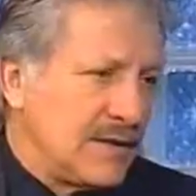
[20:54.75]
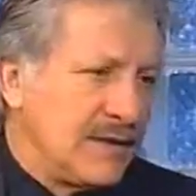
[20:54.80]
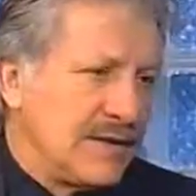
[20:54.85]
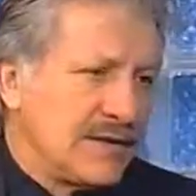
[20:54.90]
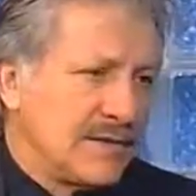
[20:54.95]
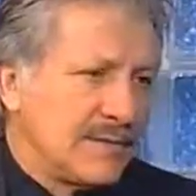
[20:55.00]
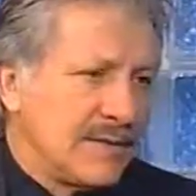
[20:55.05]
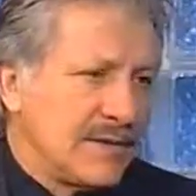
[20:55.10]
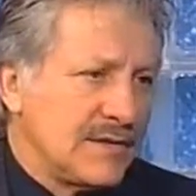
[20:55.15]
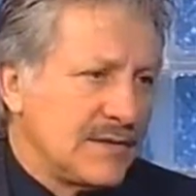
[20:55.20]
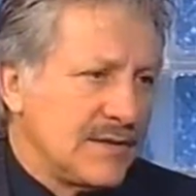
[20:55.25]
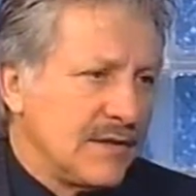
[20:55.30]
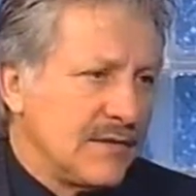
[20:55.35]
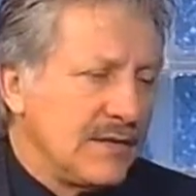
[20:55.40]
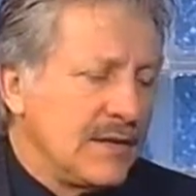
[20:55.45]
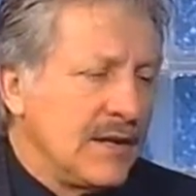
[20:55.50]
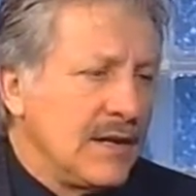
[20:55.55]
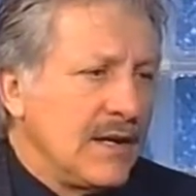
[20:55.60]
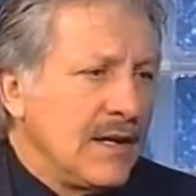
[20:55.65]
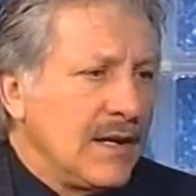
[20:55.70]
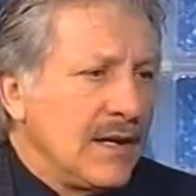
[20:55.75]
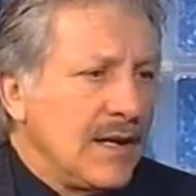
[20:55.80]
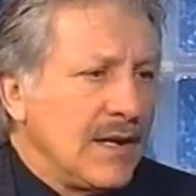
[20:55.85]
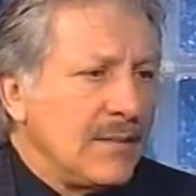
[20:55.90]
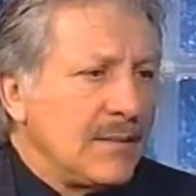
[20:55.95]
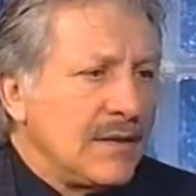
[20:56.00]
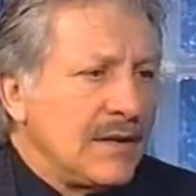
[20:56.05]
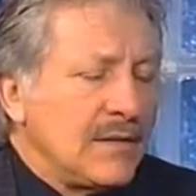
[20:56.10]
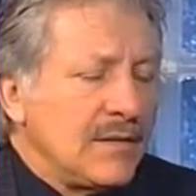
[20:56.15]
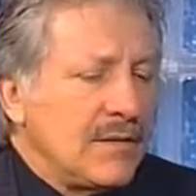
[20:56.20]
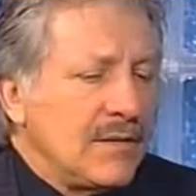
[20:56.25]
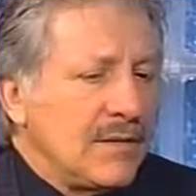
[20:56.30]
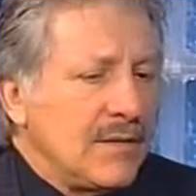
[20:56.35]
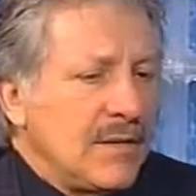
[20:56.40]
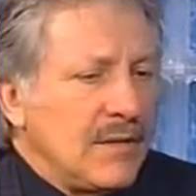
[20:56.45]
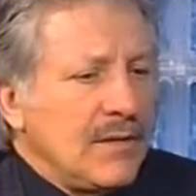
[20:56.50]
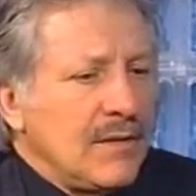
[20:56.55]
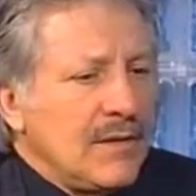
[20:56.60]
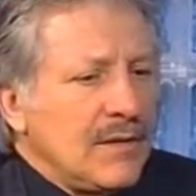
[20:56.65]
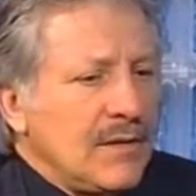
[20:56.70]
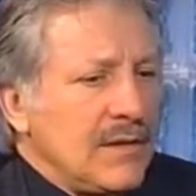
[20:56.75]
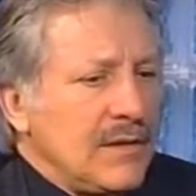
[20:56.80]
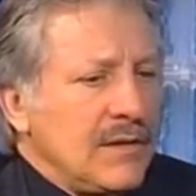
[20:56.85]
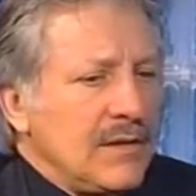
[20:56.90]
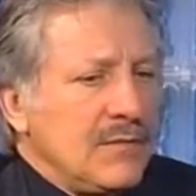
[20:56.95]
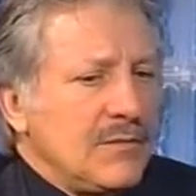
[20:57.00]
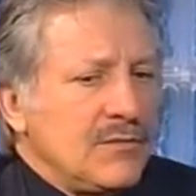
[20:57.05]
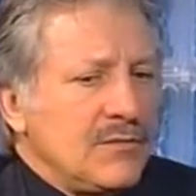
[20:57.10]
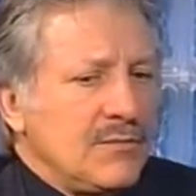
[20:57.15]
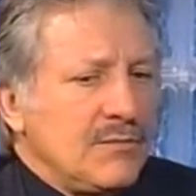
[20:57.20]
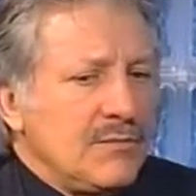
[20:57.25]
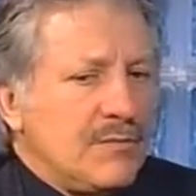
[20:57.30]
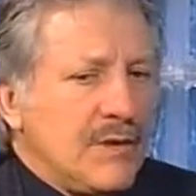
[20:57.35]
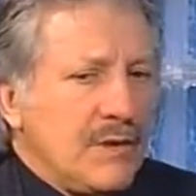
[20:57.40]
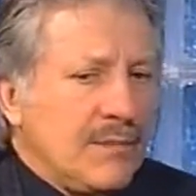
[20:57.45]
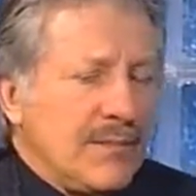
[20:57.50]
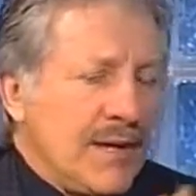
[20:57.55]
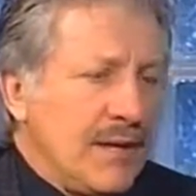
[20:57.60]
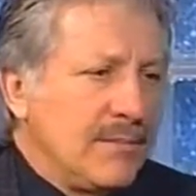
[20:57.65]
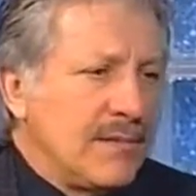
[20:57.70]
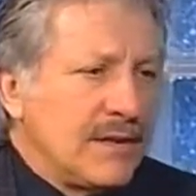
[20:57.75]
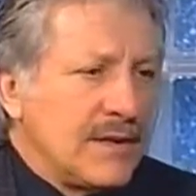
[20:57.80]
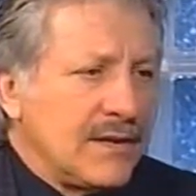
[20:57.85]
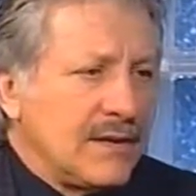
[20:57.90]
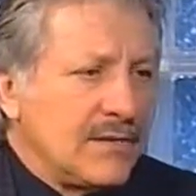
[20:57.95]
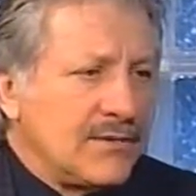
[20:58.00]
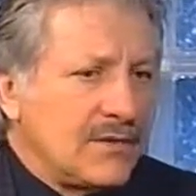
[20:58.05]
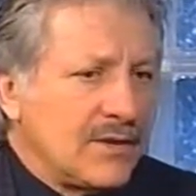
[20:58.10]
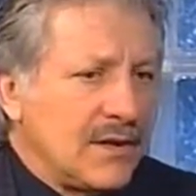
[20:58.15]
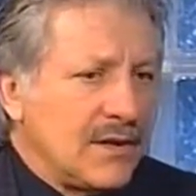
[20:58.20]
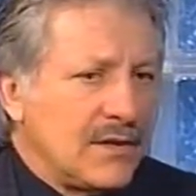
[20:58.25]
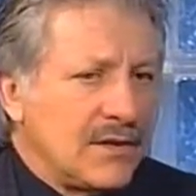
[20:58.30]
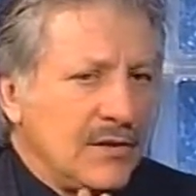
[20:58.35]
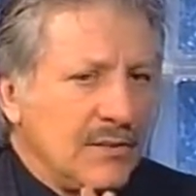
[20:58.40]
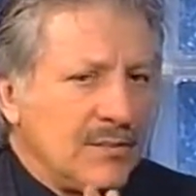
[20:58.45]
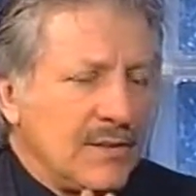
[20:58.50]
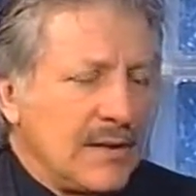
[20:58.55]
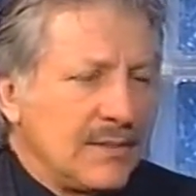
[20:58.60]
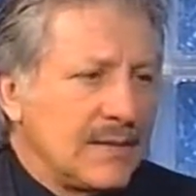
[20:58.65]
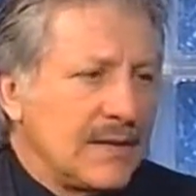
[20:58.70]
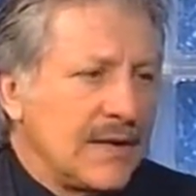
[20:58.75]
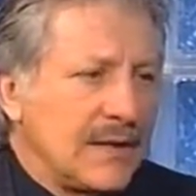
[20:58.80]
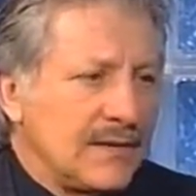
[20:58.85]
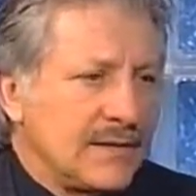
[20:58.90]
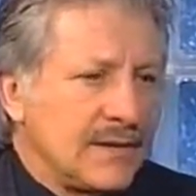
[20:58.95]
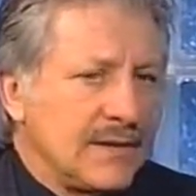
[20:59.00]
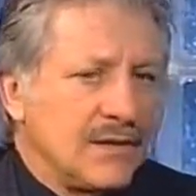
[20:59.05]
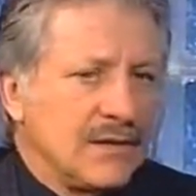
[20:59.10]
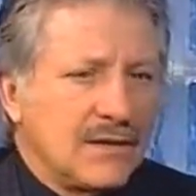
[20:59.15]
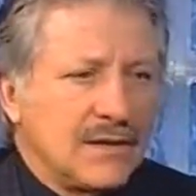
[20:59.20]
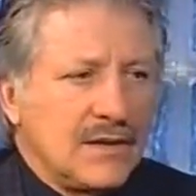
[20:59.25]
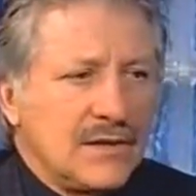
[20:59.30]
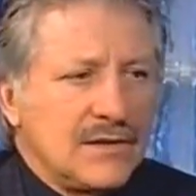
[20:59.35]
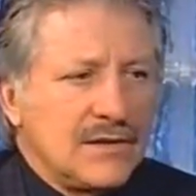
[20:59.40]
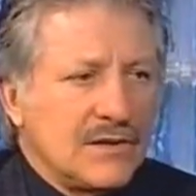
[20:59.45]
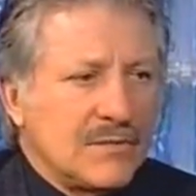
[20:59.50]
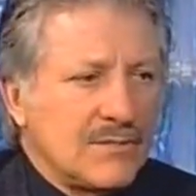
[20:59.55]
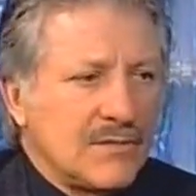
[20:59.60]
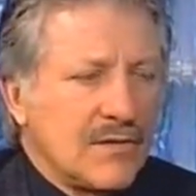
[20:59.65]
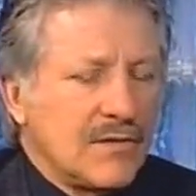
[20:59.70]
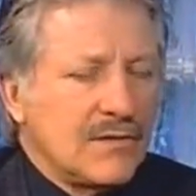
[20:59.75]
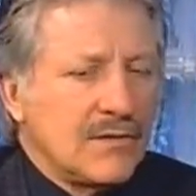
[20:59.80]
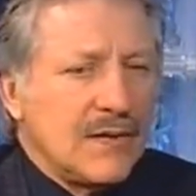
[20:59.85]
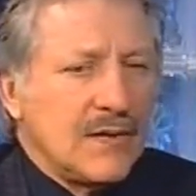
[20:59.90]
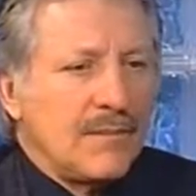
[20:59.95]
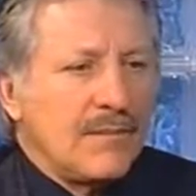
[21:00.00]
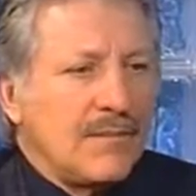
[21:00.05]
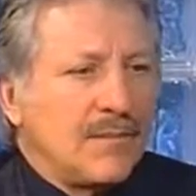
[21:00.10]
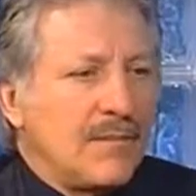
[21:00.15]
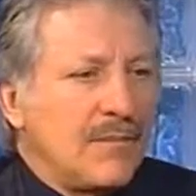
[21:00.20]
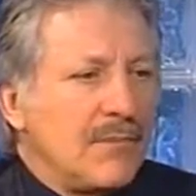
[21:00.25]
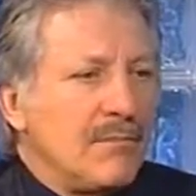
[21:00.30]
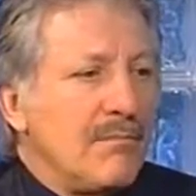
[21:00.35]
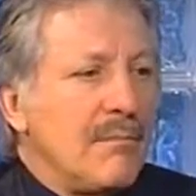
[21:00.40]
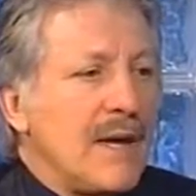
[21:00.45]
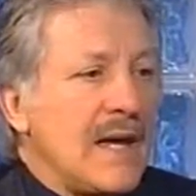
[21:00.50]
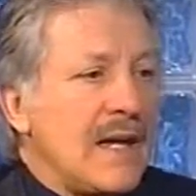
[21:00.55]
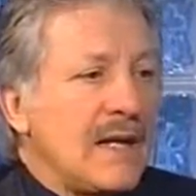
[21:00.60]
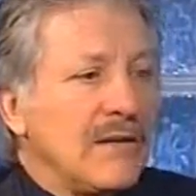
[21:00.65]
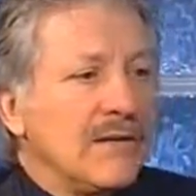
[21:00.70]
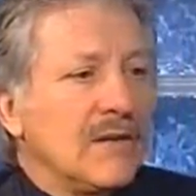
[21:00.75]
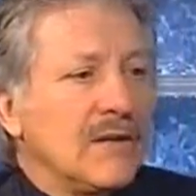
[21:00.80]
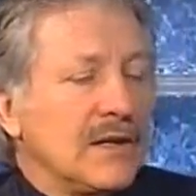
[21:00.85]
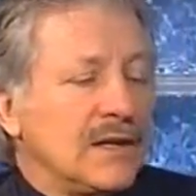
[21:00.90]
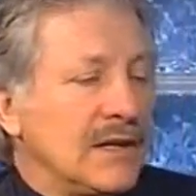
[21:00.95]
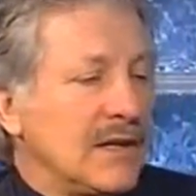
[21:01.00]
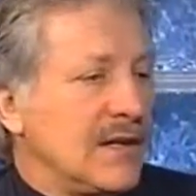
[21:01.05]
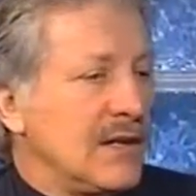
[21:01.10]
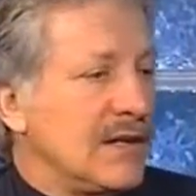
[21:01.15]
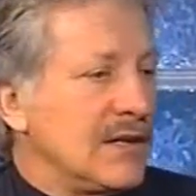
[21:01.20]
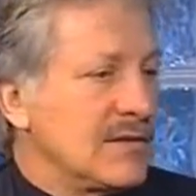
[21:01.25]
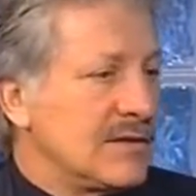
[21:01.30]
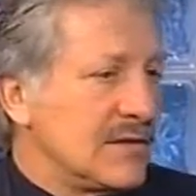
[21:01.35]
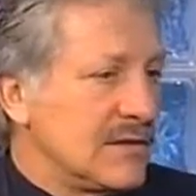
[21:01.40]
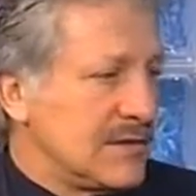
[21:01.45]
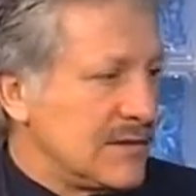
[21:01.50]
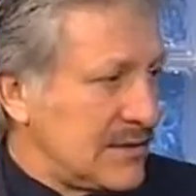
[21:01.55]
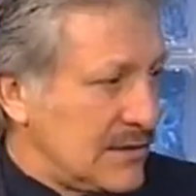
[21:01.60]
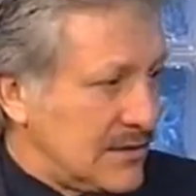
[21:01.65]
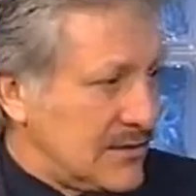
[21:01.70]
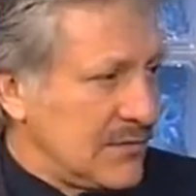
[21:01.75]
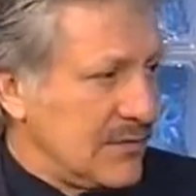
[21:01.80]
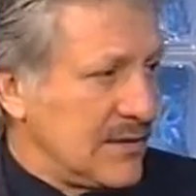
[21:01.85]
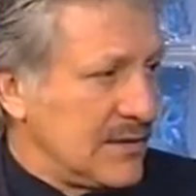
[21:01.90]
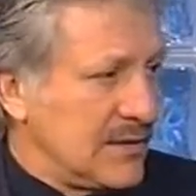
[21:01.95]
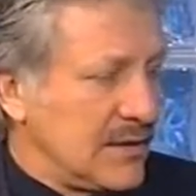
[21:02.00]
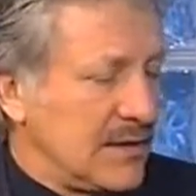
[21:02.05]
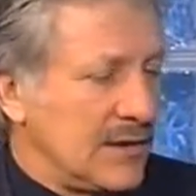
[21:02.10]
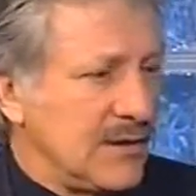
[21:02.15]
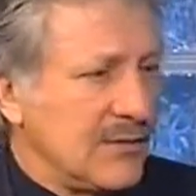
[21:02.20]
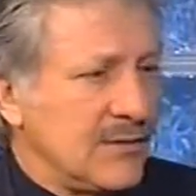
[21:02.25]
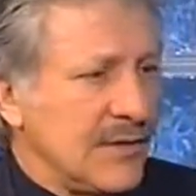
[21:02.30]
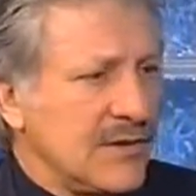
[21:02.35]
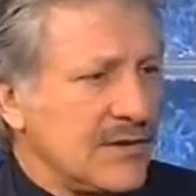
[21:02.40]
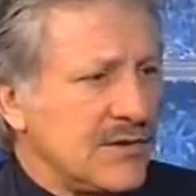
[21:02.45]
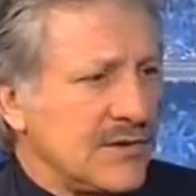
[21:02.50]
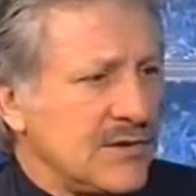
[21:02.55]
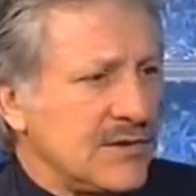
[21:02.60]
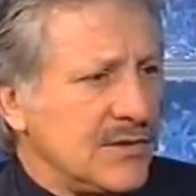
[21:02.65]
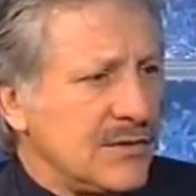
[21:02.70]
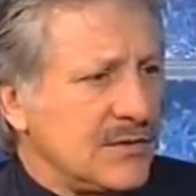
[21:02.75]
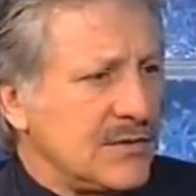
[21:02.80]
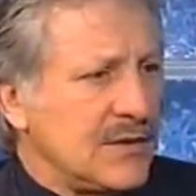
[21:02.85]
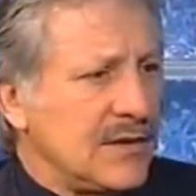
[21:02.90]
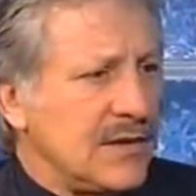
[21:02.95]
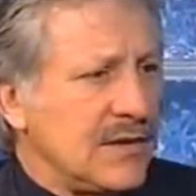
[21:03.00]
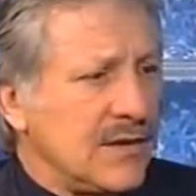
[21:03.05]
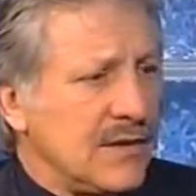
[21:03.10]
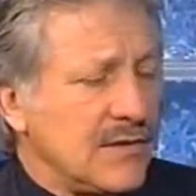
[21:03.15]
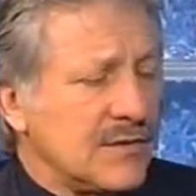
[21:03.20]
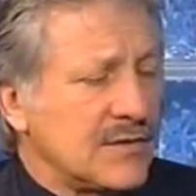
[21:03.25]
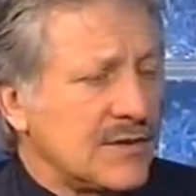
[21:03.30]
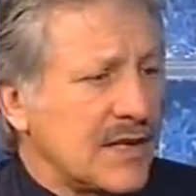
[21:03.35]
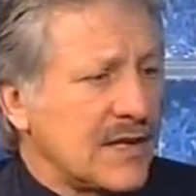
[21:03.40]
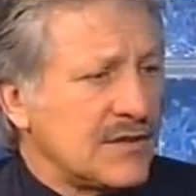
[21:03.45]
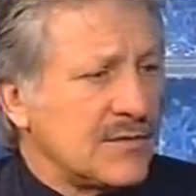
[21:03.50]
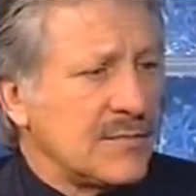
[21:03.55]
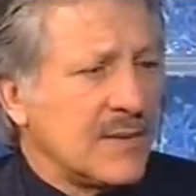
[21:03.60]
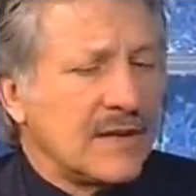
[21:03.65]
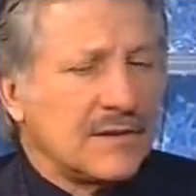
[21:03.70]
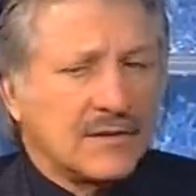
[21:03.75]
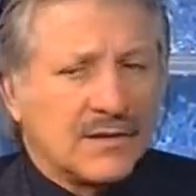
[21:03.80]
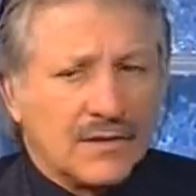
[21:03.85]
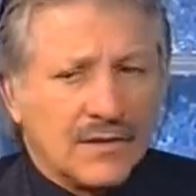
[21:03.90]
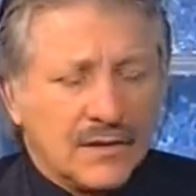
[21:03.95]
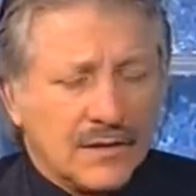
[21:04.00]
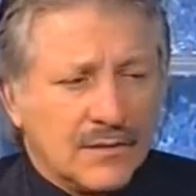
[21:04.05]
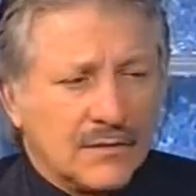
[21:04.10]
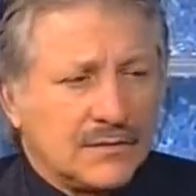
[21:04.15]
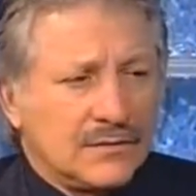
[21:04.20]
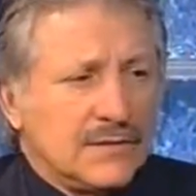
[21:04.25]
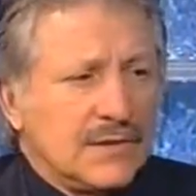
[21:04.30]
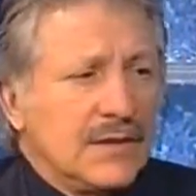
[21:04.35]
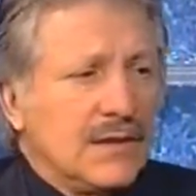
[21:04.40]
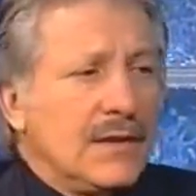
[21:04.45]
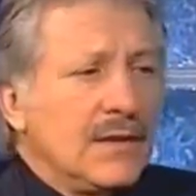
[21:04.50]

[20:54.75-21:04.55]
years myself. Yeah. I mean, the the public, John Q. Public out there looking at this program may look at us as extraordinary. If I just use the years aspect alone,